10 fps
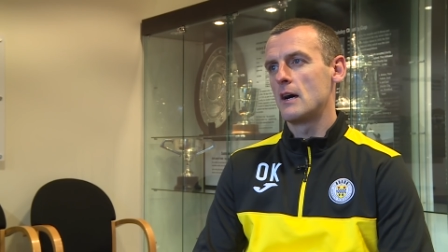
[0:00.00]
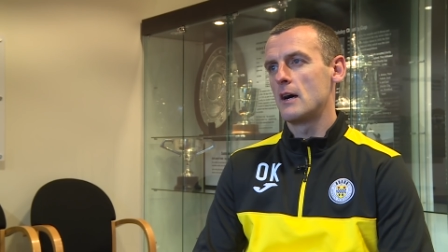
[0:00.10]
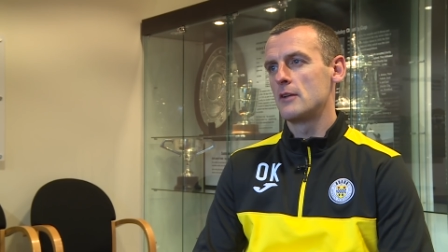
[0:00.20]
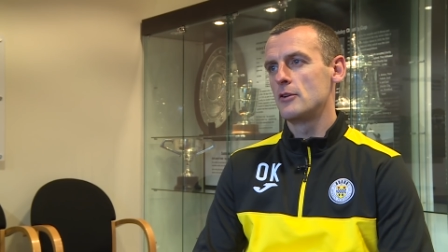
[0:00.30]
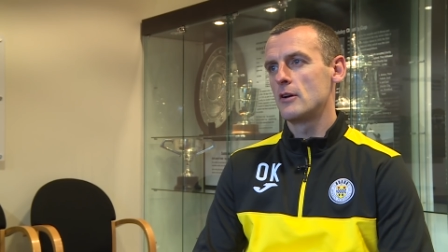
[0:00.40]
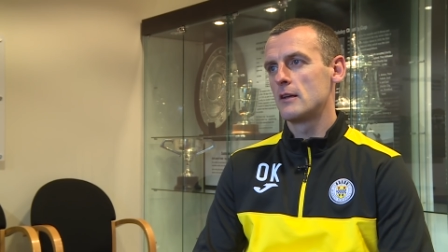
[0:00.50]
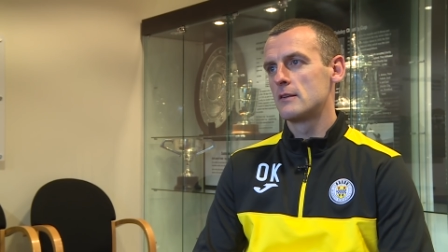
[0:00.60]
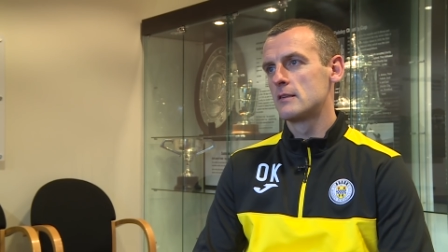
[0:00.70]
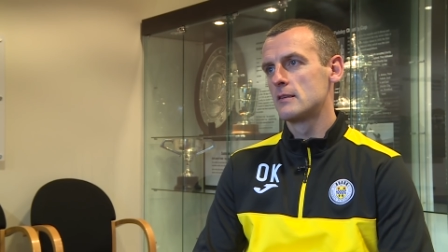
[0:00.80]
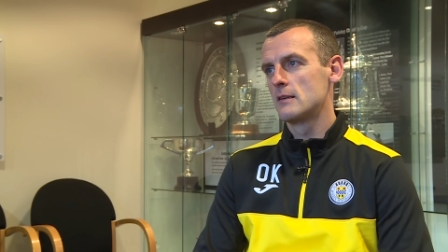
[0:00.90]
I knew I
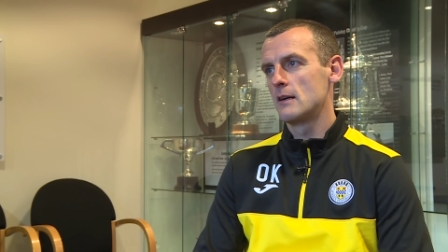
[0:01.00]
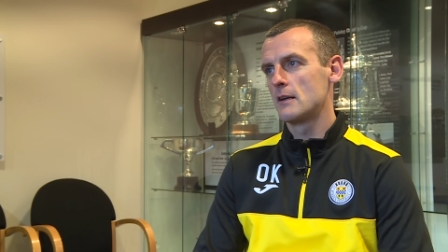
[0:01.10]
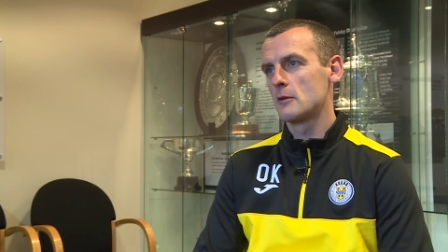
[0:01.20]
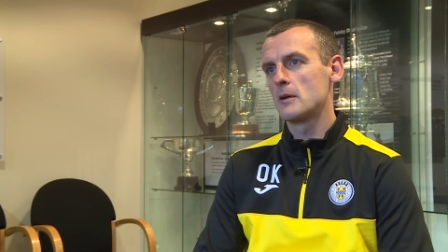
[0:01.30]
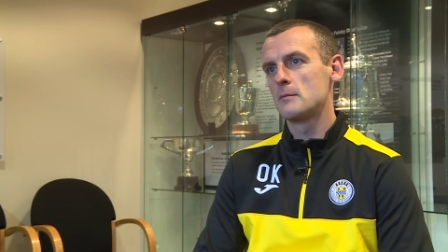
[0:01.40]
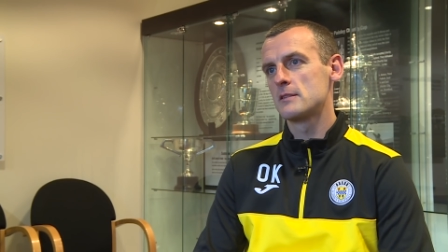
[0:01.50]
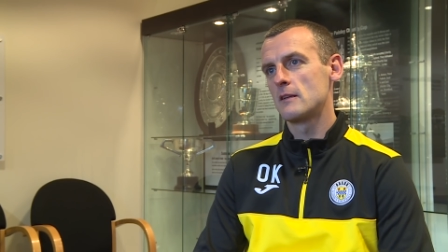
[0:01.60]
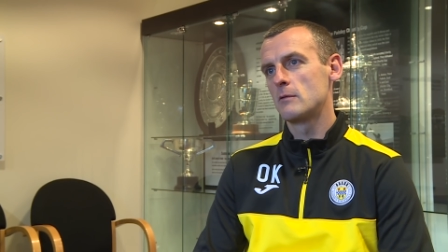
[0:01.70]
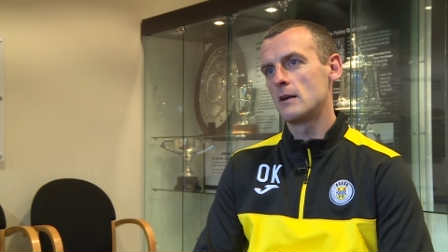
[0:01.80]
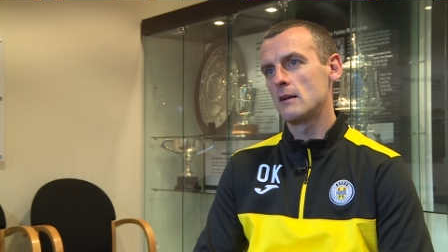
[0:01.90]
had acquitted
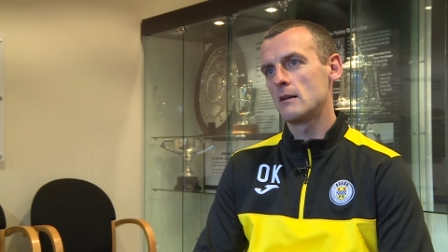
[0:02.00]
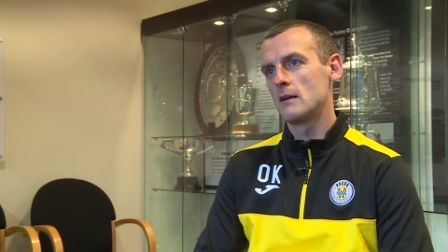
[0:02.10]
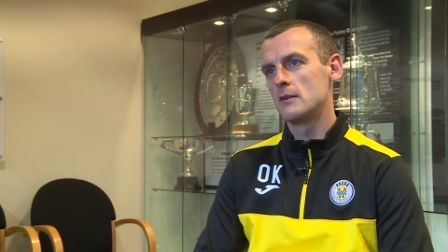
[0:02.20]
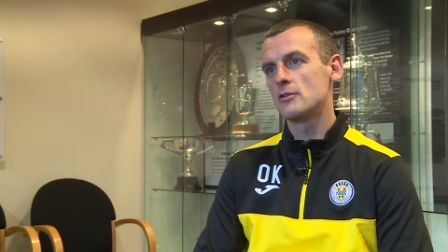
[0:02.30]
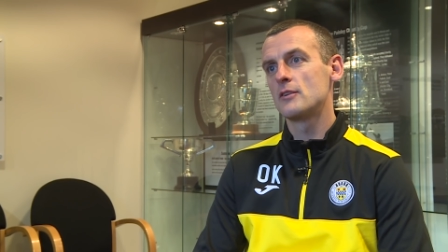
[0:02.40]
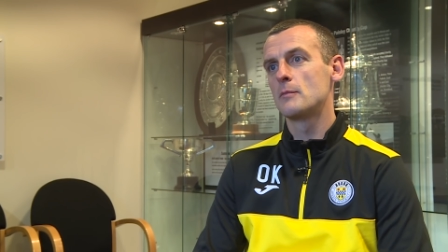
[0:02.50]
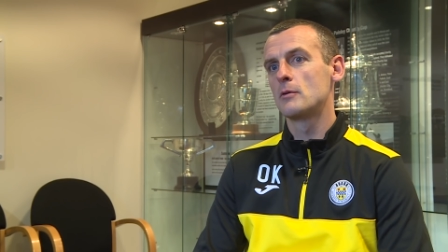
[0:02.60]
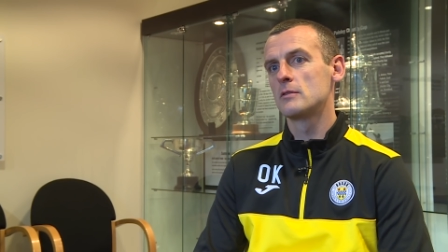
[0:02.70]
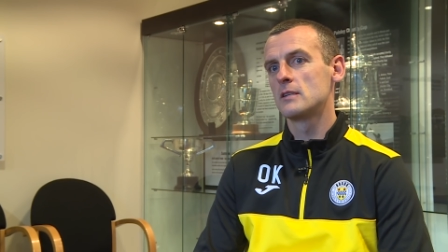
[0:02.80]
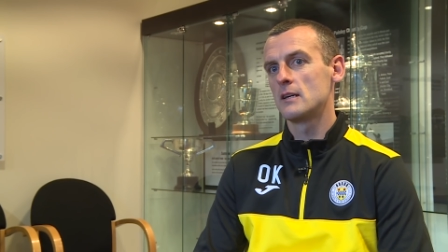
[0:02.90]
myself well. I enjoyed the
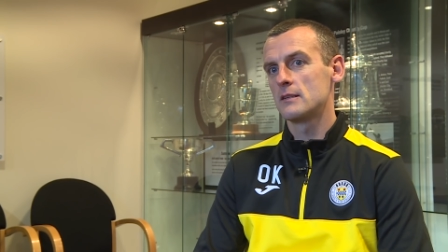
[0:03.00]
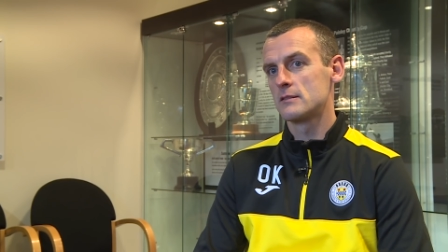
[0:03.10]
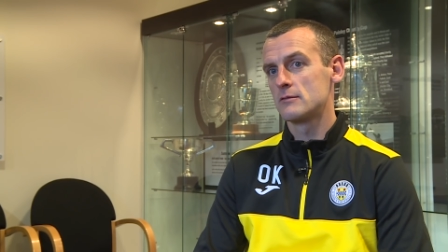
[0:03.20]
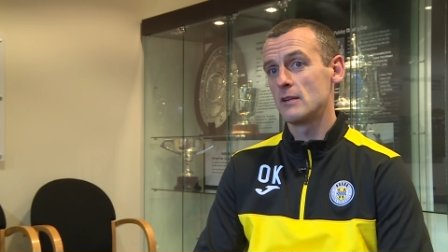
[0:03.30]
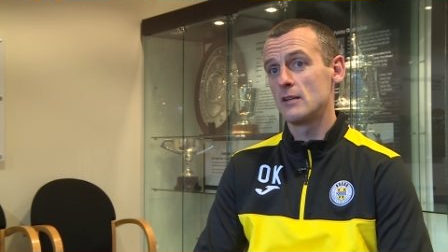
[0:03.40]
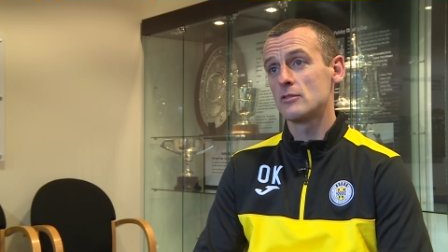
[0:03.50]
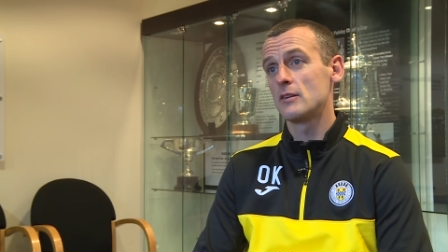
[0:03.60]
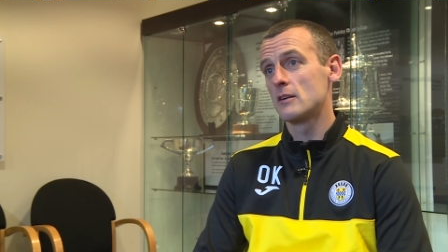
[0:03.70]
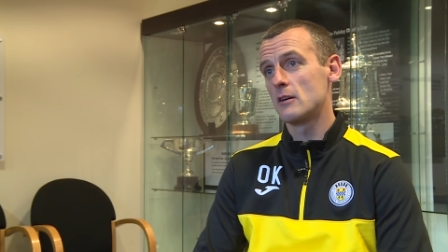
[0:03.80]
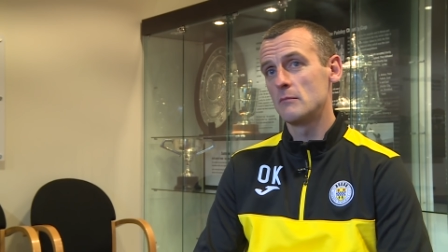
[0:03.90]
process, really
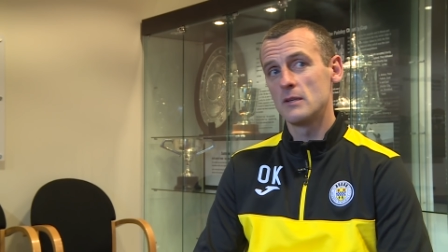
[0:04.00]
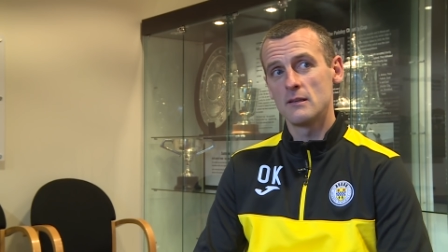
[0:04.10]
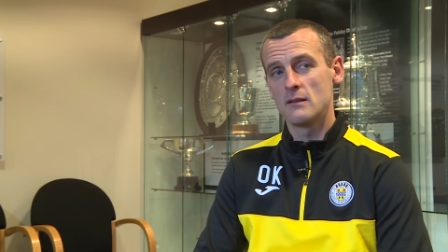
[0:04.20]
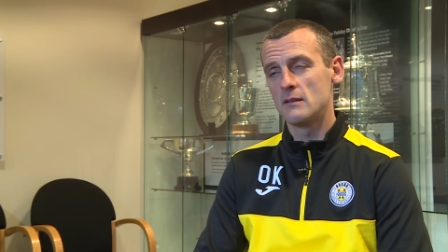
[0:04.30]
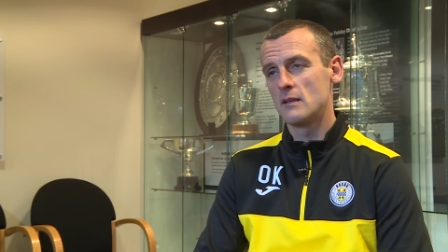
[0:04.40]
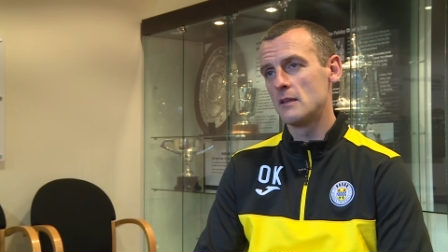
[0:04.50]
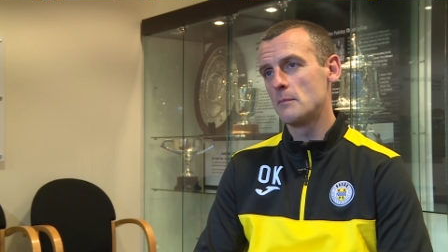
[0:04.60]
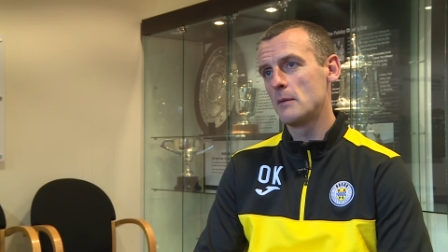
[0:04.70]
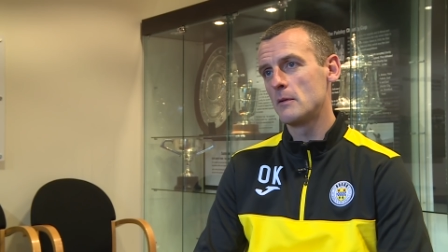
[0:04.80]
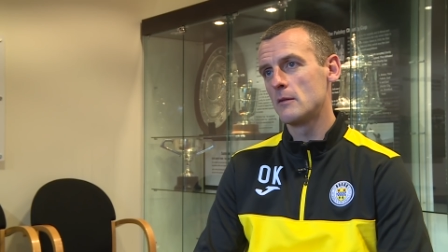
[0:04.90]
enjoyed the company and the
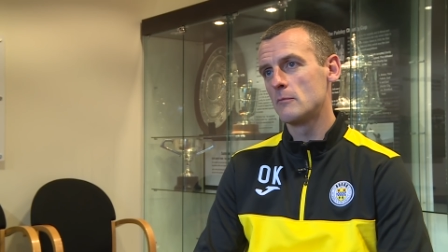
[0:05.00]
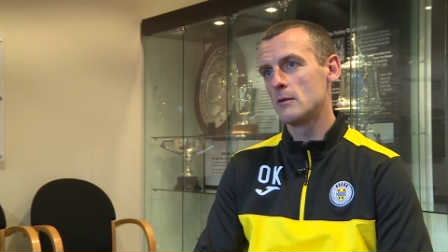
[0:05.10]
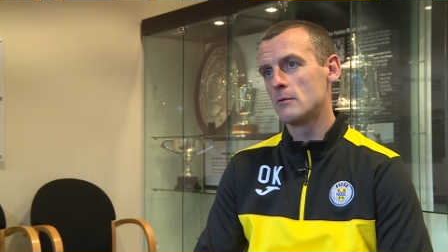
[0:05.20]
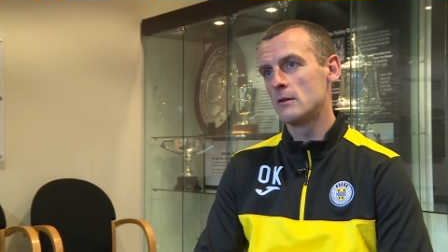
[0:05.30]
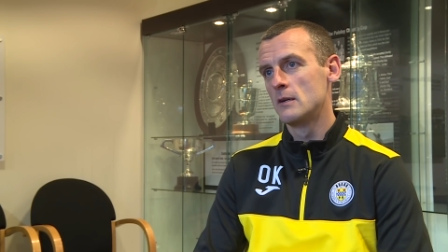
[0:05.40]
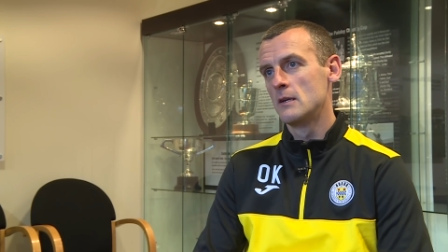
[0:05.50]
people that